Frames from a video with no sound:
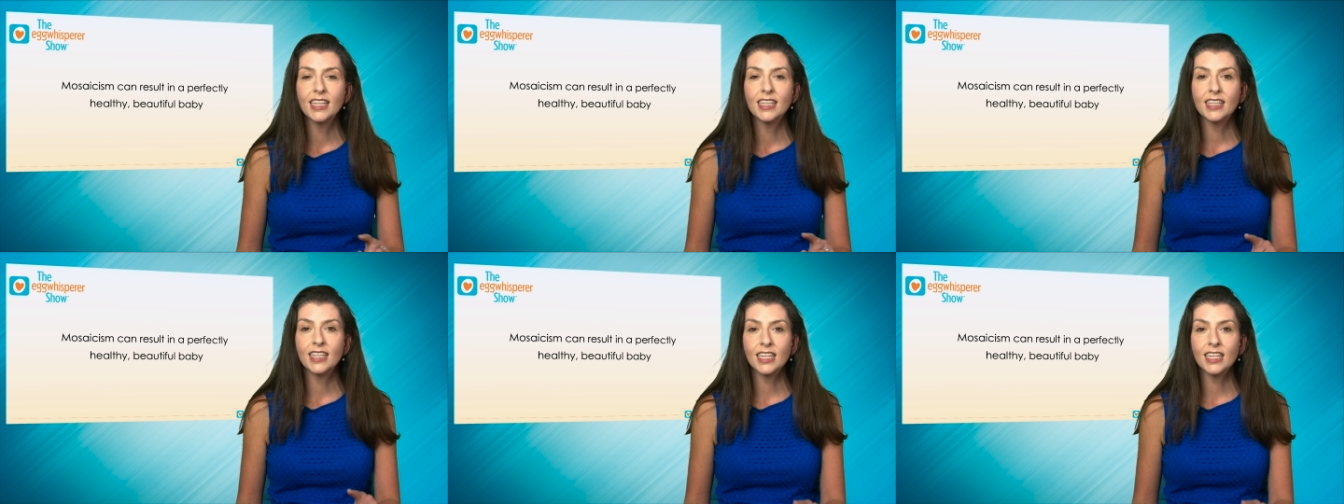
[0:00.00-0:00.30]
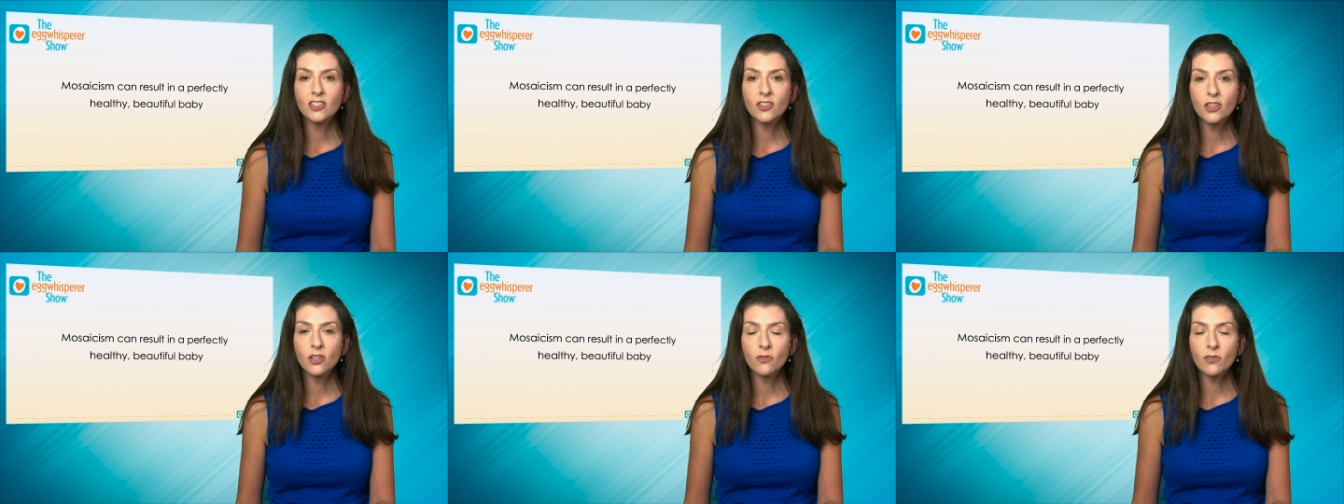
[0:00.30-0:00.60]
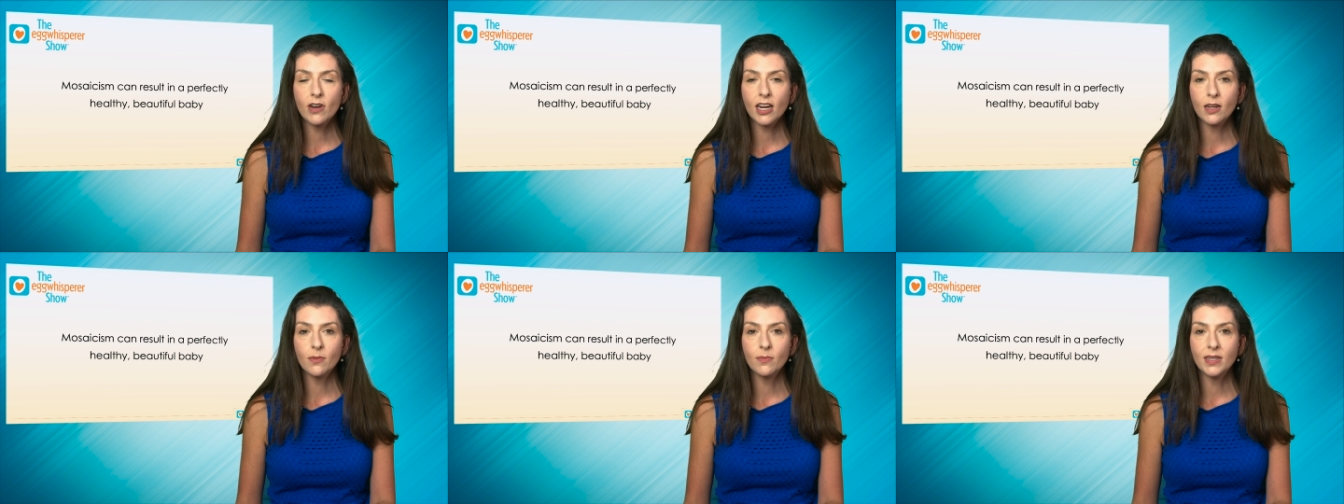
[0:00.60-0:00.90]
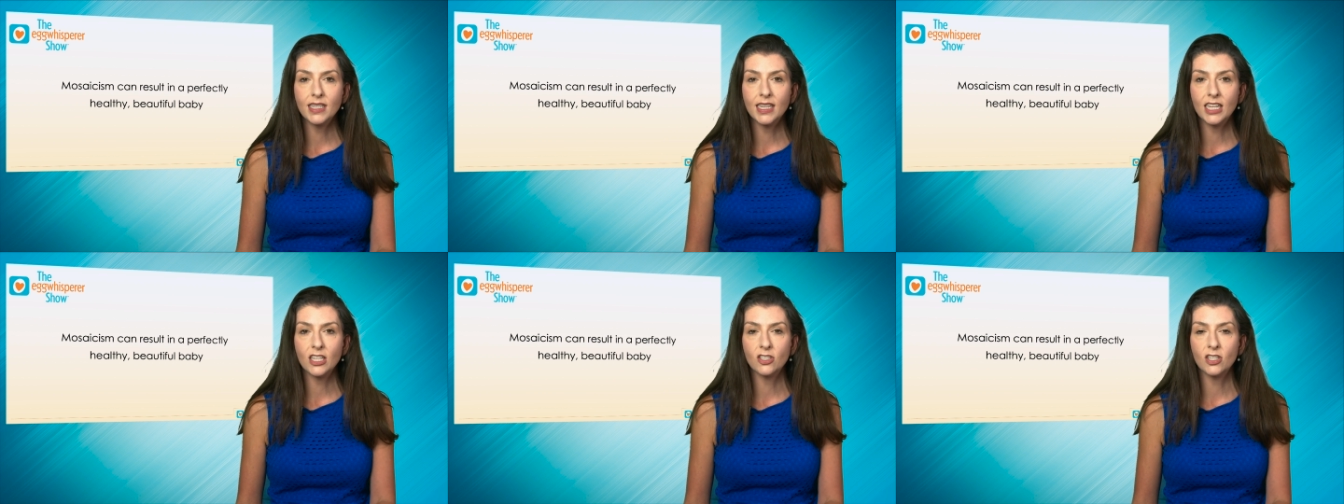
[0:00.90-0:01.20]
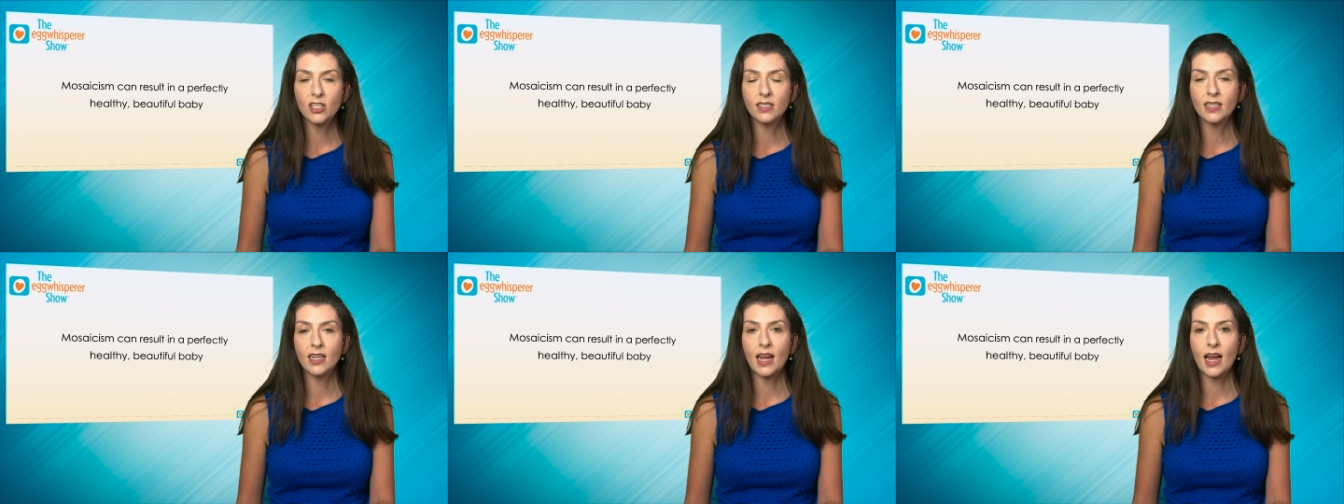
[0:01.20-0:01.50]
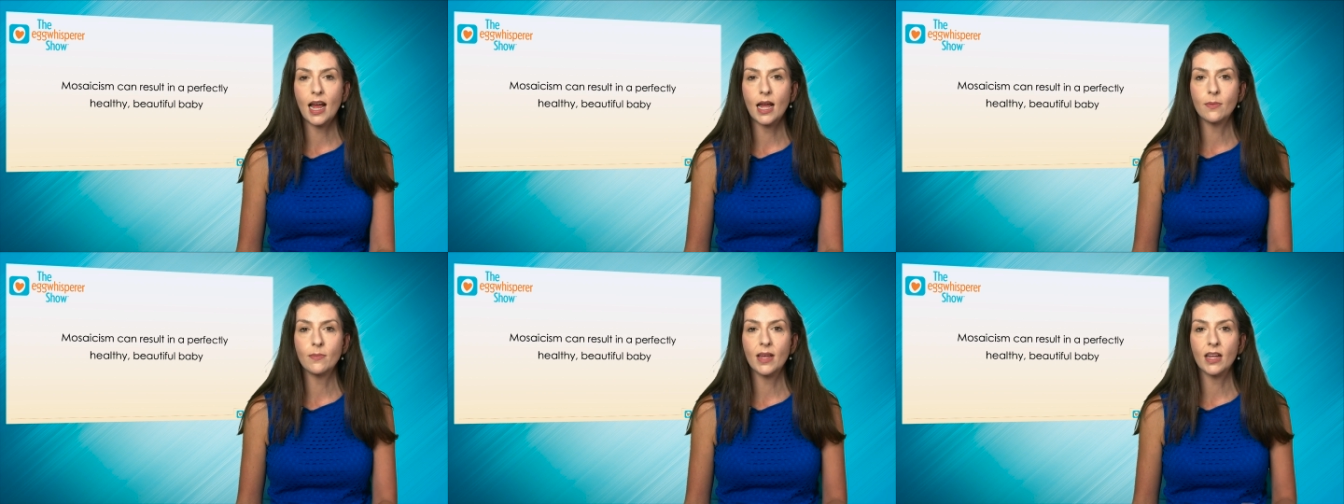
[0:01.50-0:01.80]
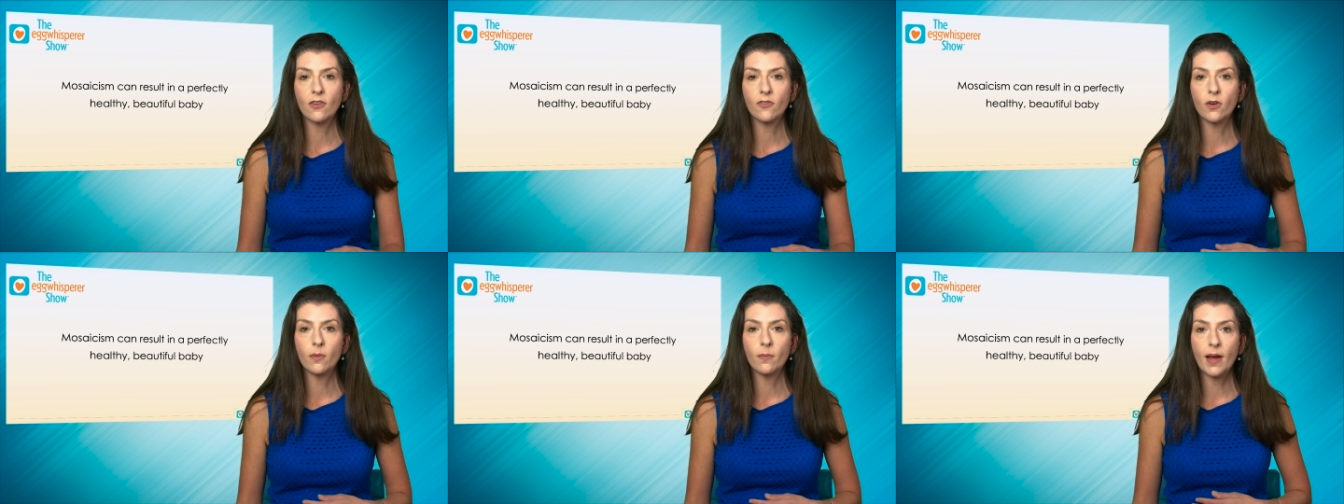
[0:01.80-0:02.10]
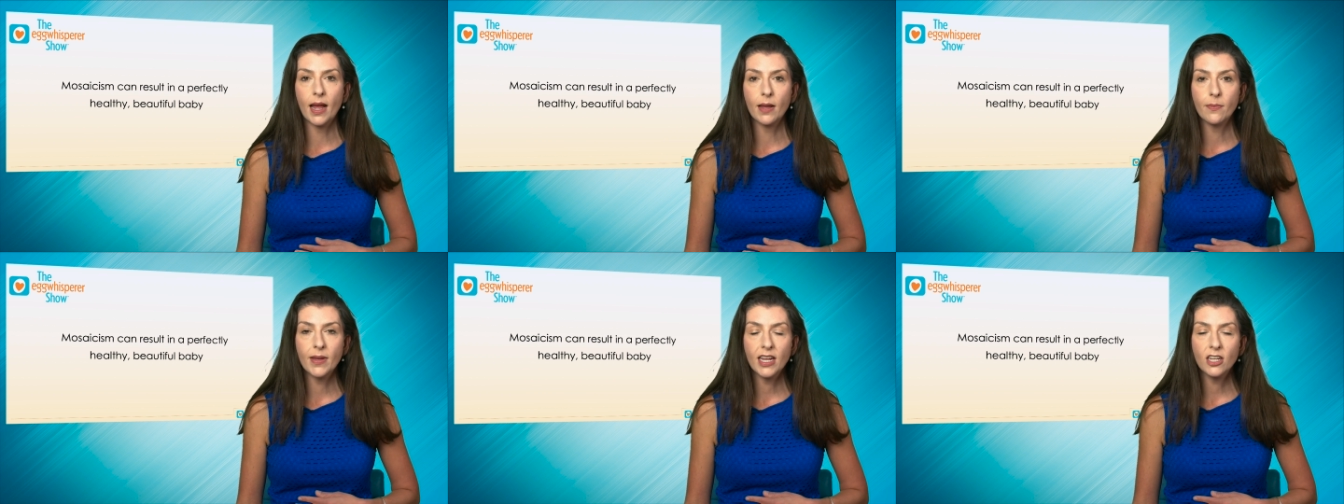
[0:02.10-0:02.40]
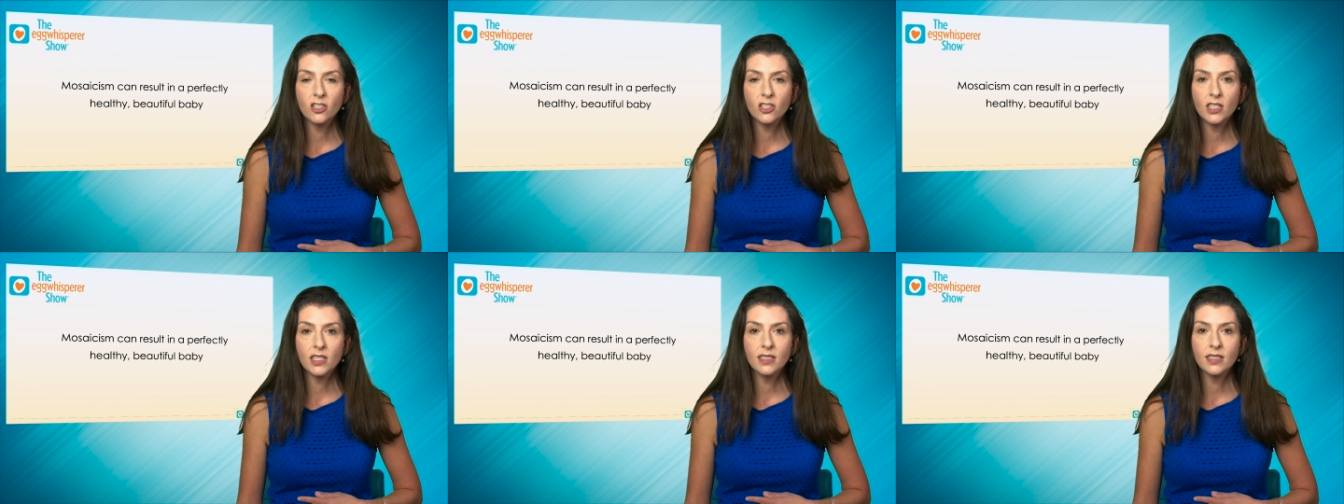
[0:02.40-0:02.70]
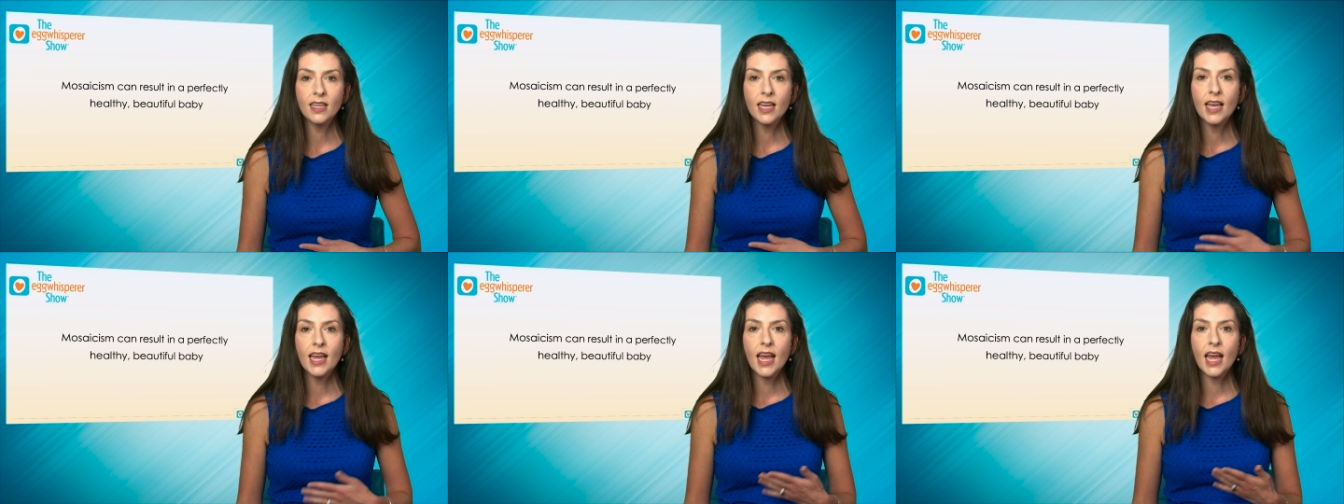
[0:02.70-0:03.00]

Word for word: These are the recommendations that I make for my patients,